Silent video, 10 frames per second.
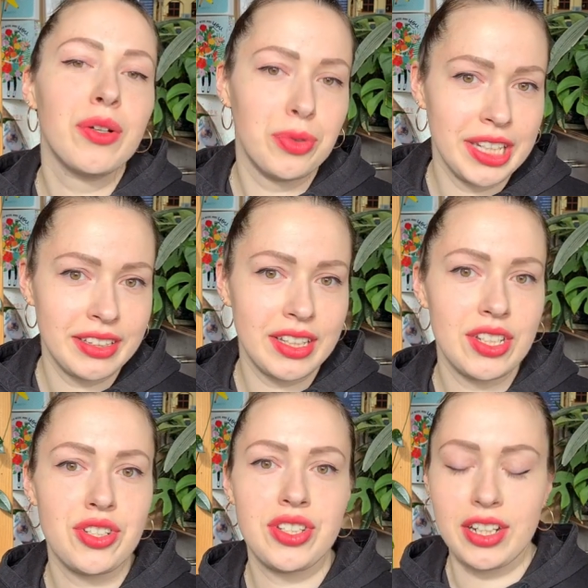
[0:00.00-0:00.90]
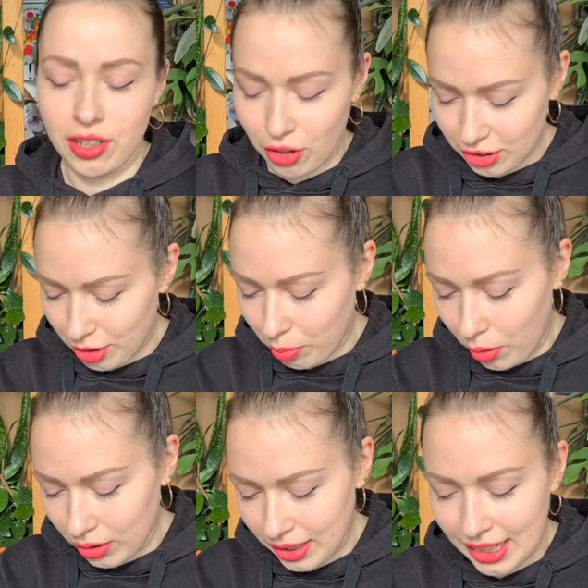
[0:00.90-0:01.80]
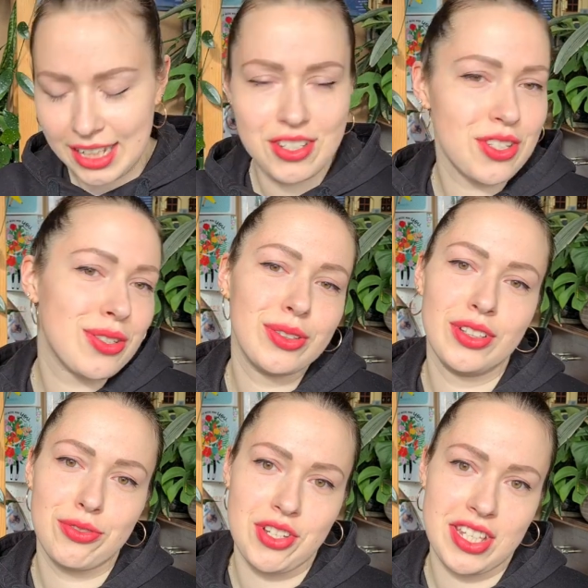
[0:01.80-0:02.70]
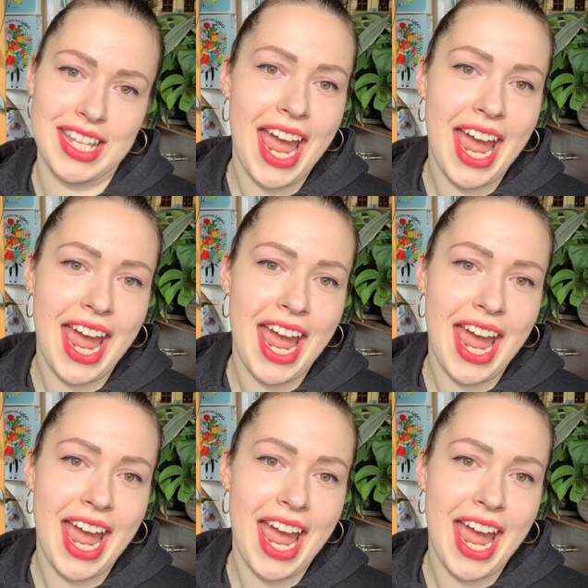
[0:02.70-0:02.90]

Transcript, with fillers: vintage terracotta pot, and I just couldn't resist.